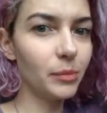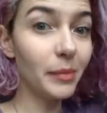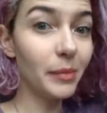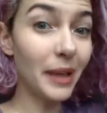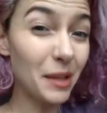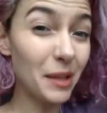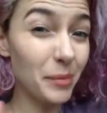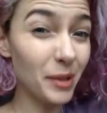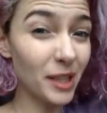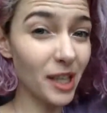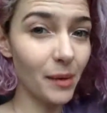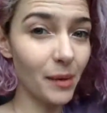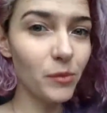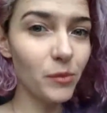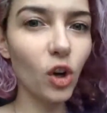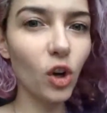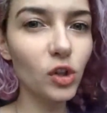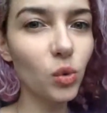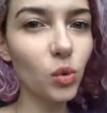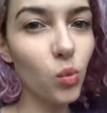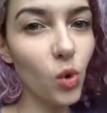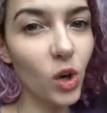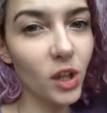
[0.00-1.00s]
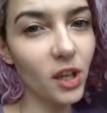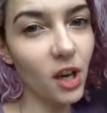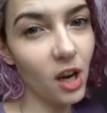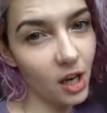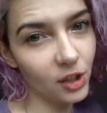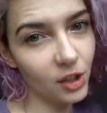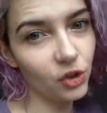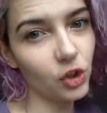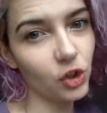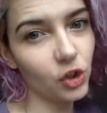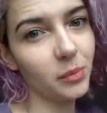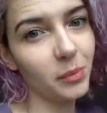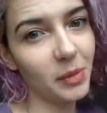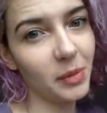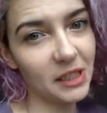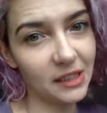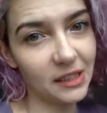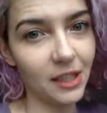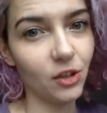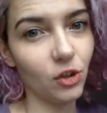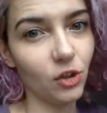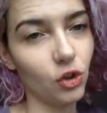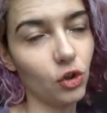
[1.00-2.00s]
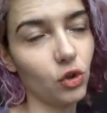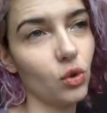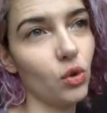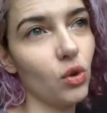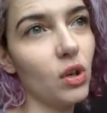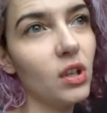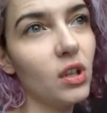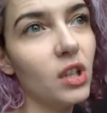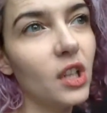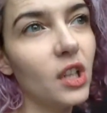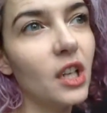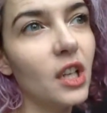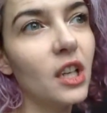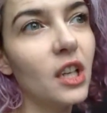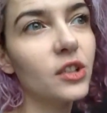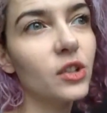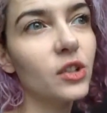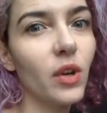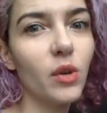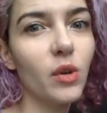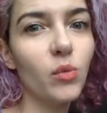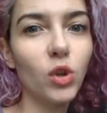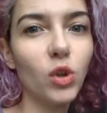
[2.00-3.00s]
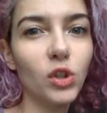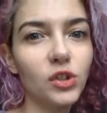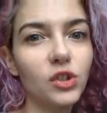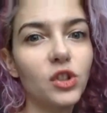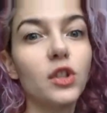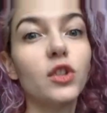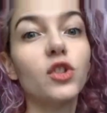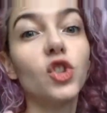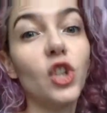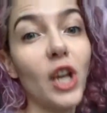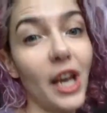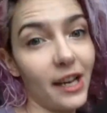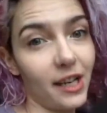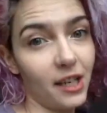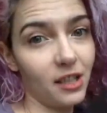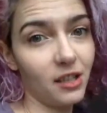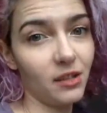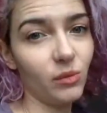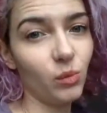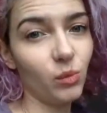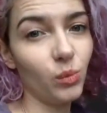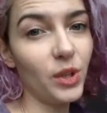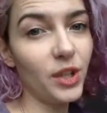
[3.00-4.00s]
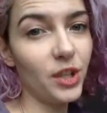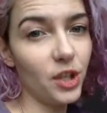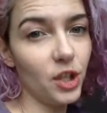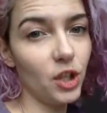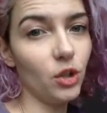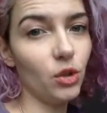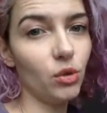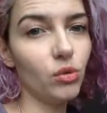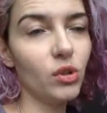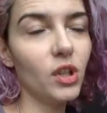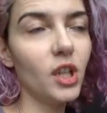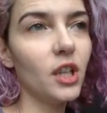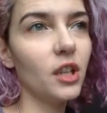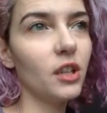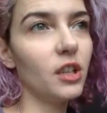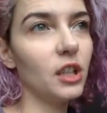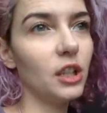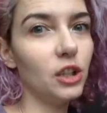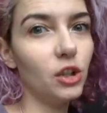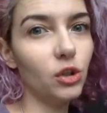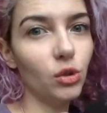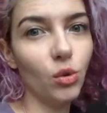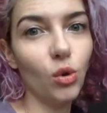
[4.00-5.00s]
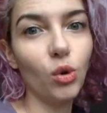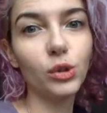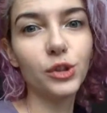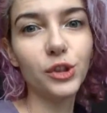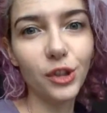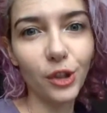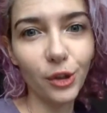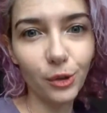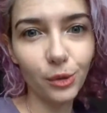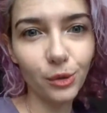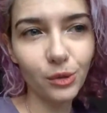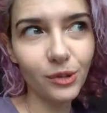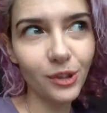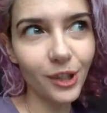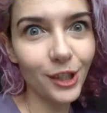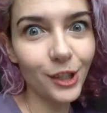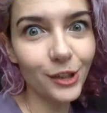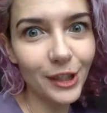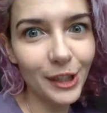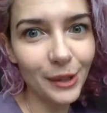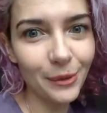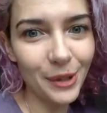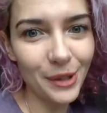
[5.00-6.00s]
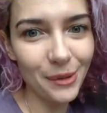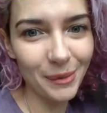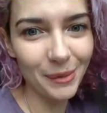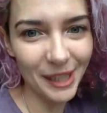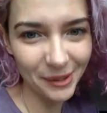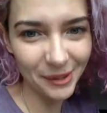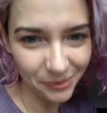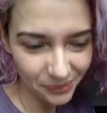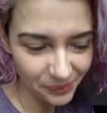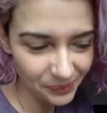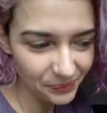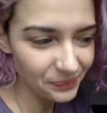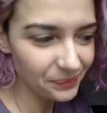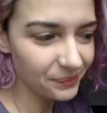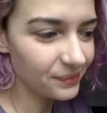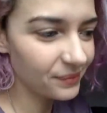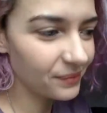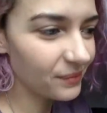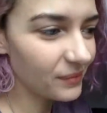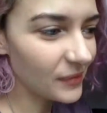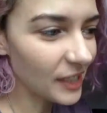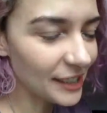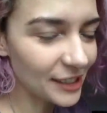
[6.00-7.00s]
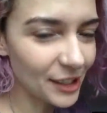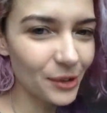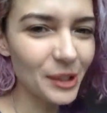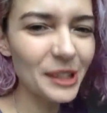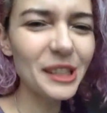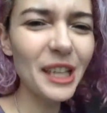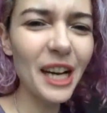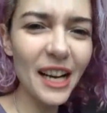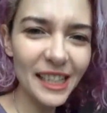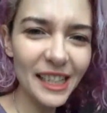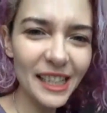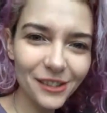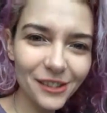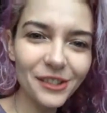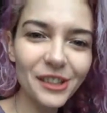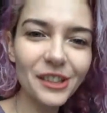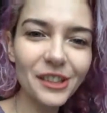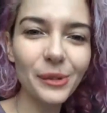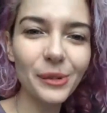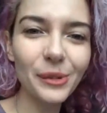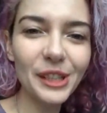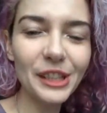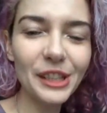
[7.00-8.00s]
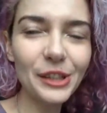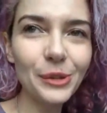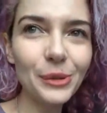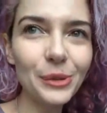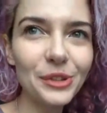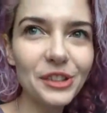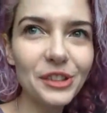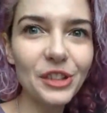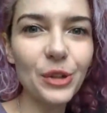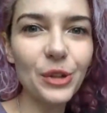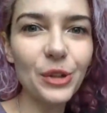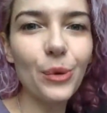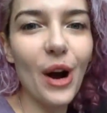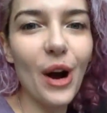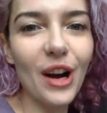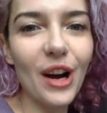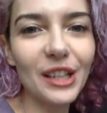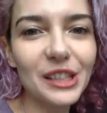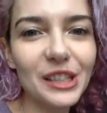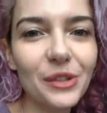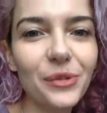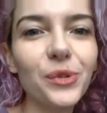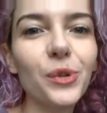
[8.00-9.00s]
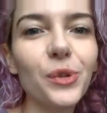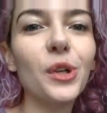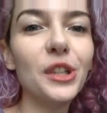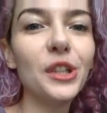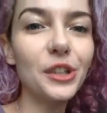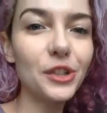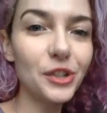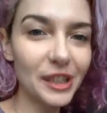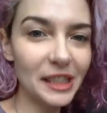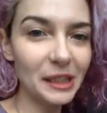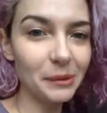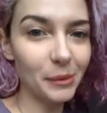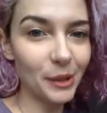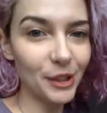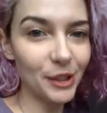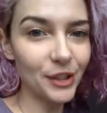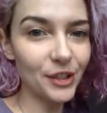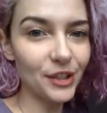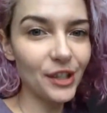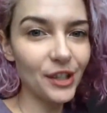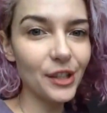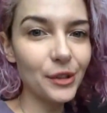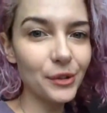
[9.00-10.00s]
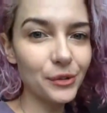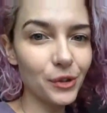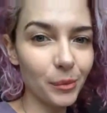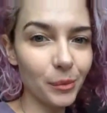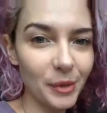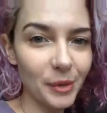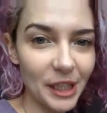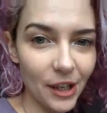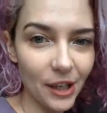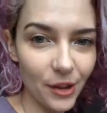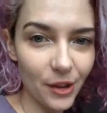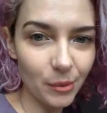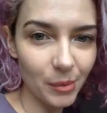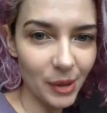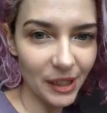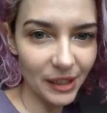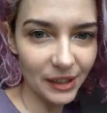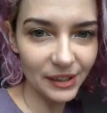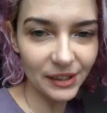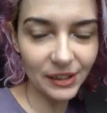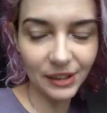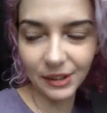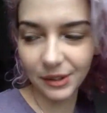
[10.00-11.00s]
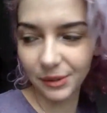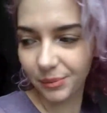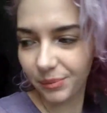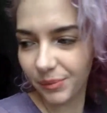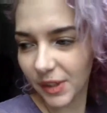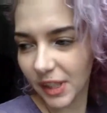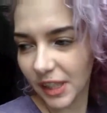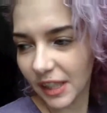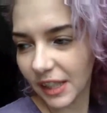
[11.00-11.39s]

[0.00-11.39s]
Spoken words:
Maybe I'm not 100% sure, so I want to check with you that you also agree with me. So it's kind of used to ask for agreement from the other person.